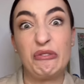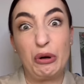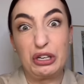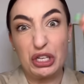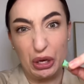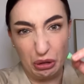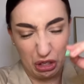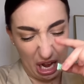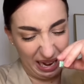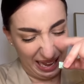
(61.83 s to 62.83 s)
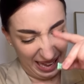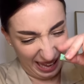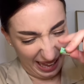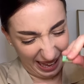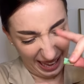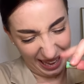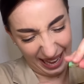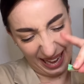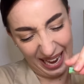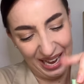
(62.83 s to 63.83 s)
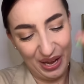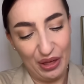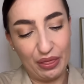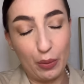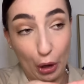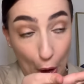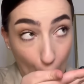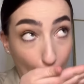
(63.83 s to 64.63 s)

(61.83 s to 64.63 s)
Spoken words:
one too, shall I? Here we go.